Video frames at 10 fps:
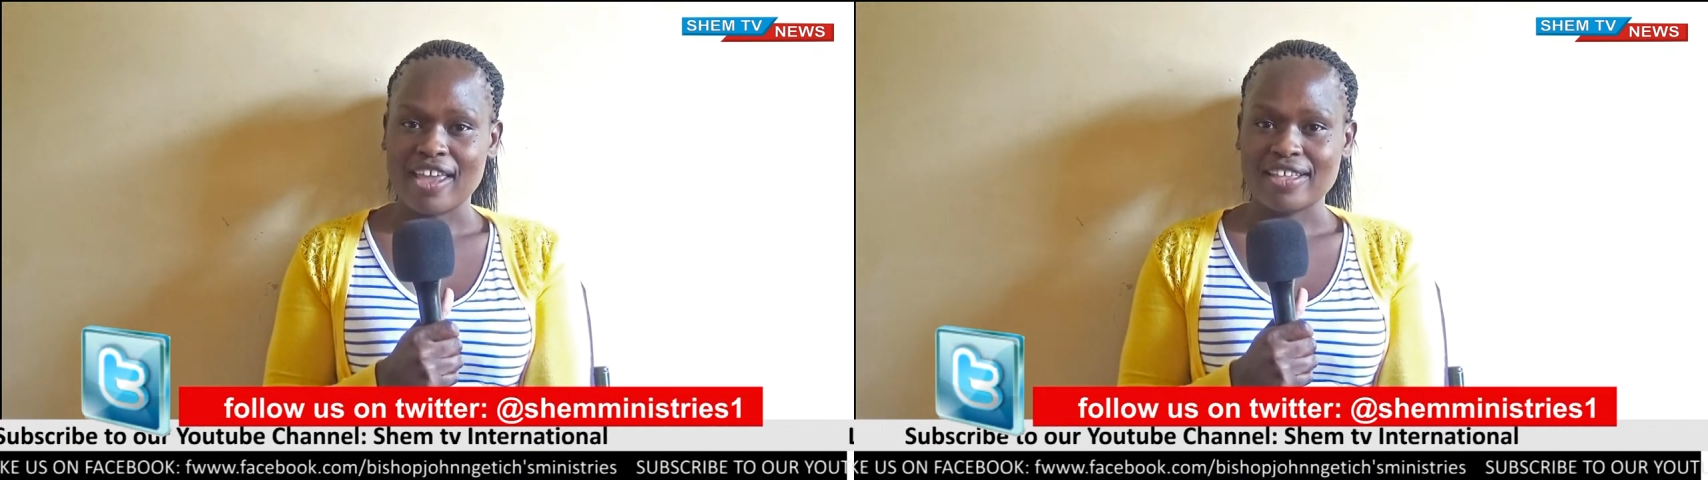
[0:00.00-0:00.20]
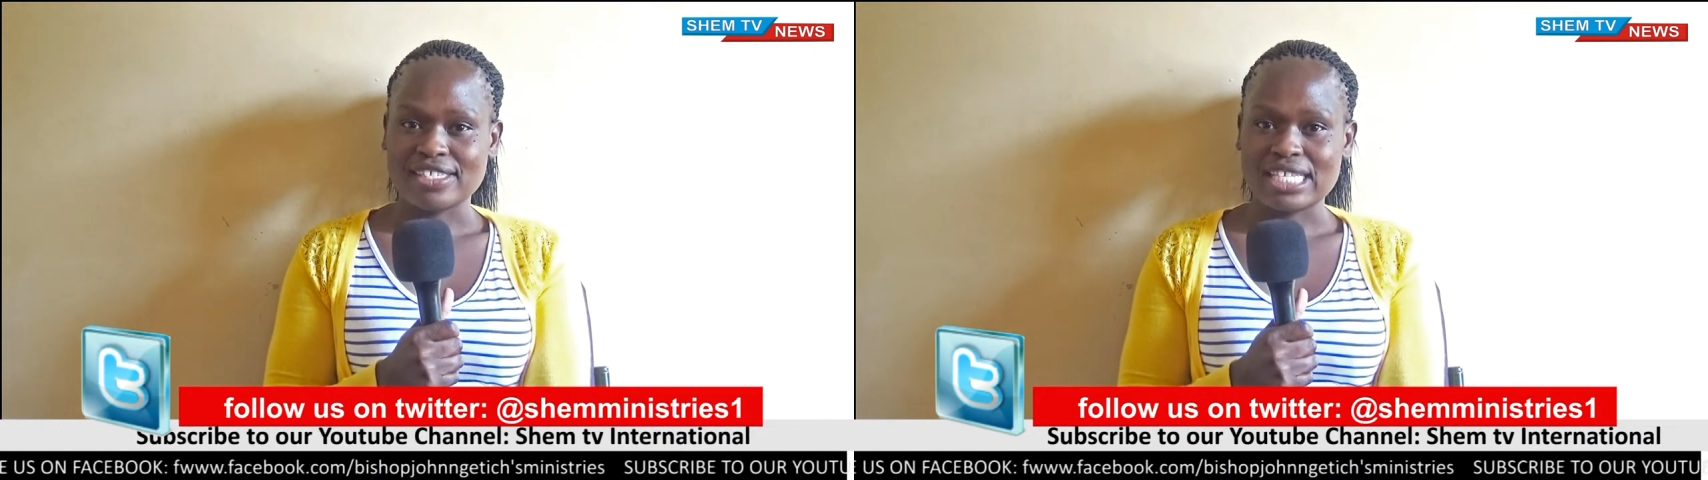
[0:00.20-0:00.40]

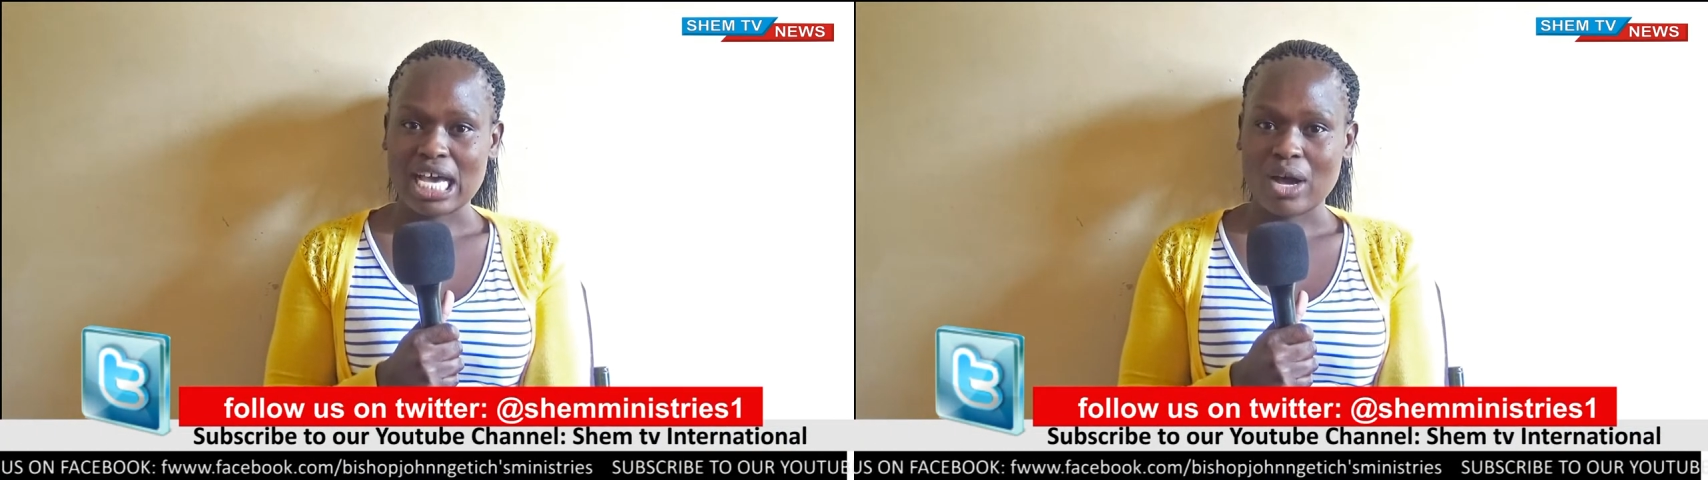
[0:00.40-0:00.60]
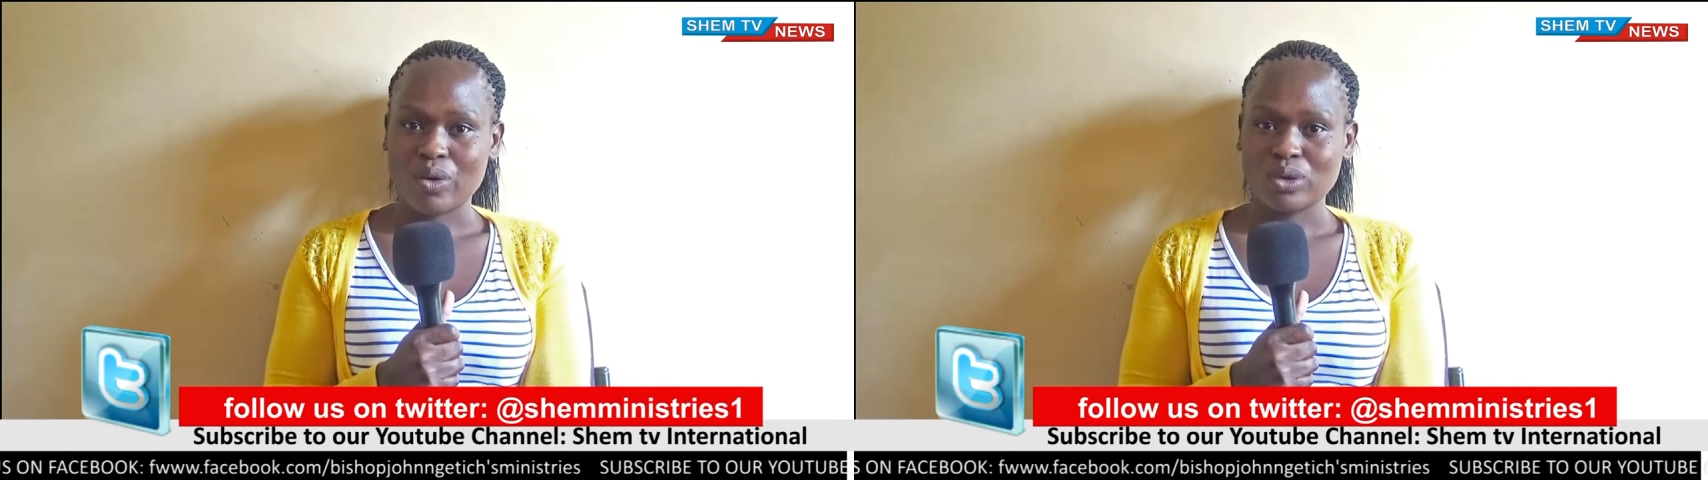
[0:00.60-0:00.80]
is
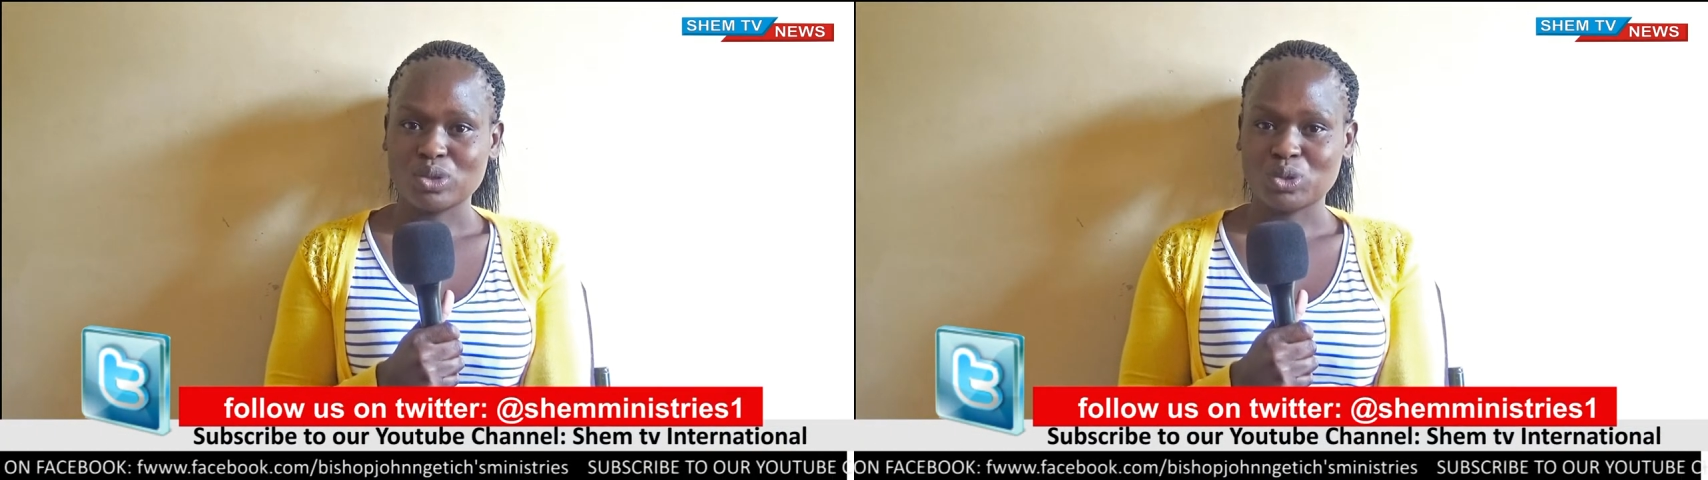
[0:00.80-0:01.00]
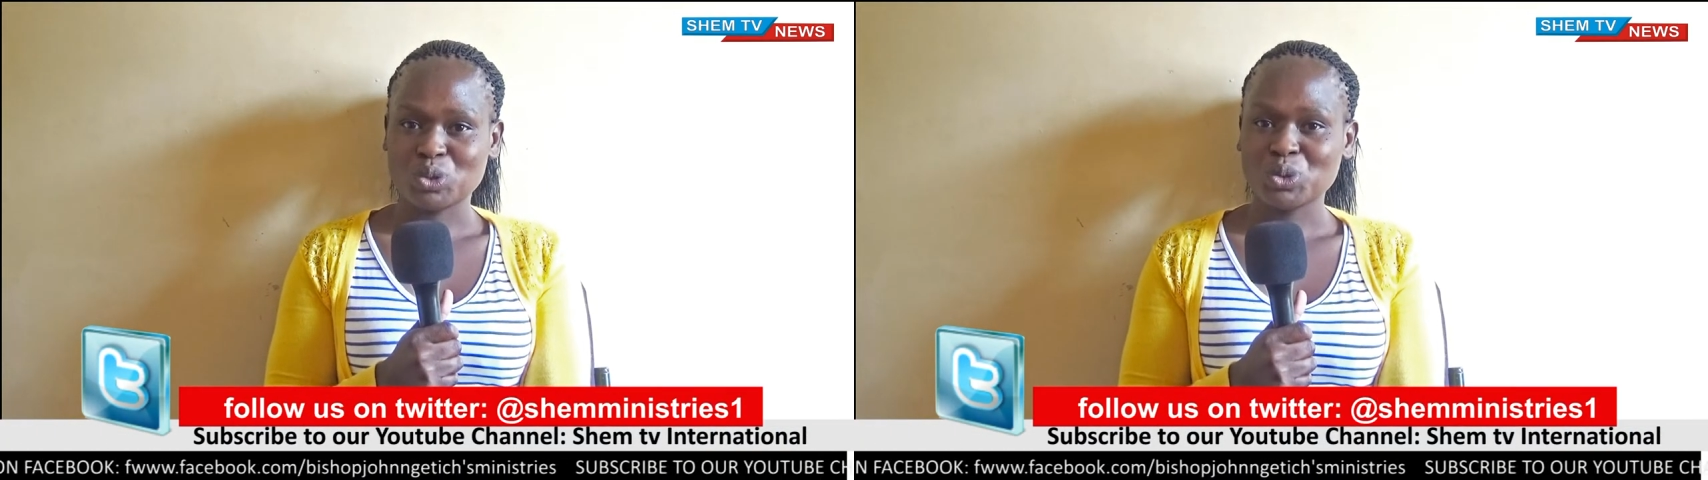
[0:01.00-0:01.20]
now
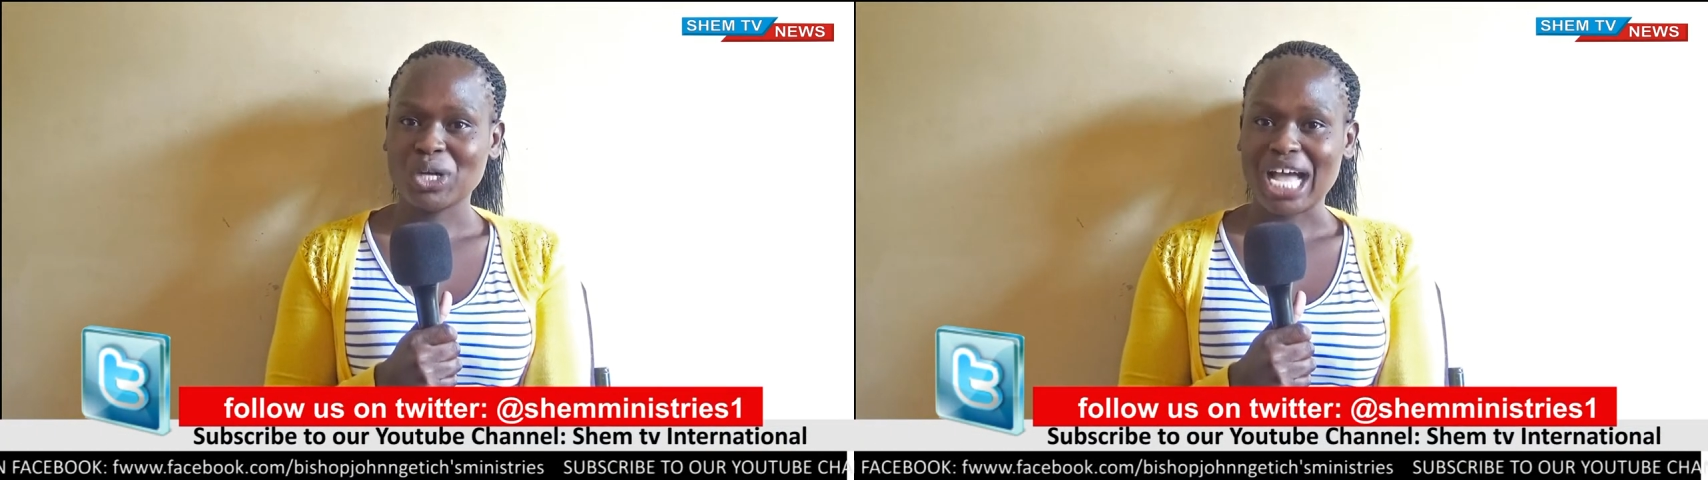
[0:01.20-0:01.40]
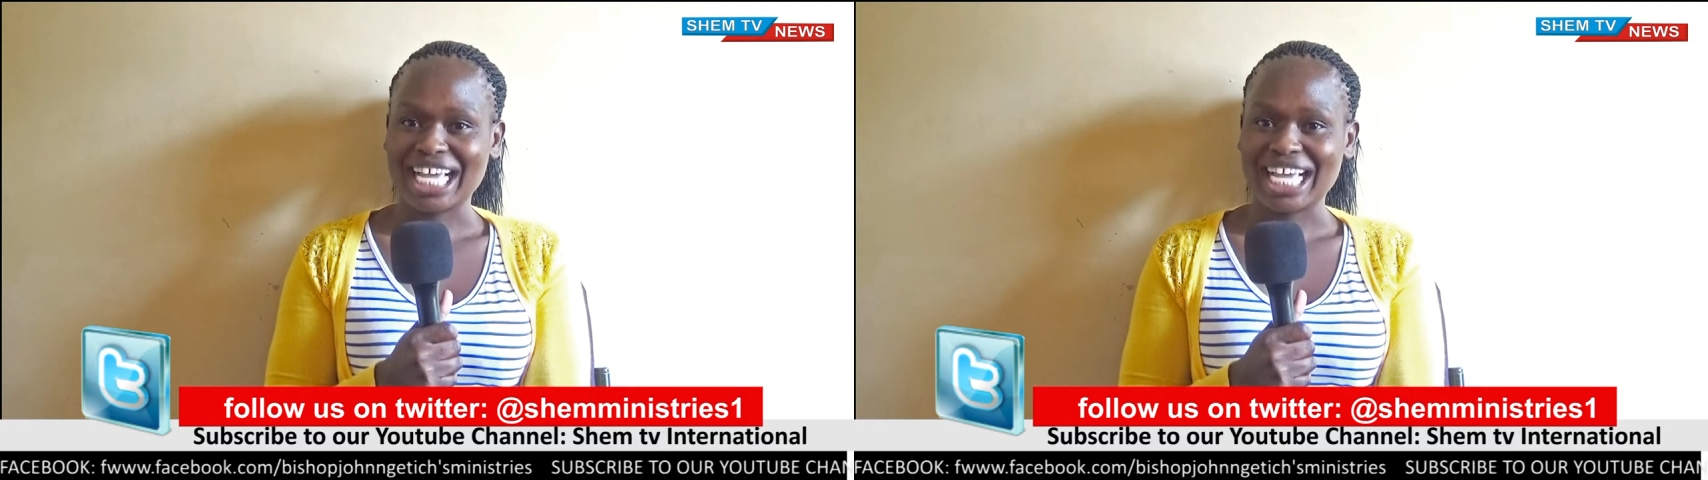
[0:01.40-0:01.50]
true.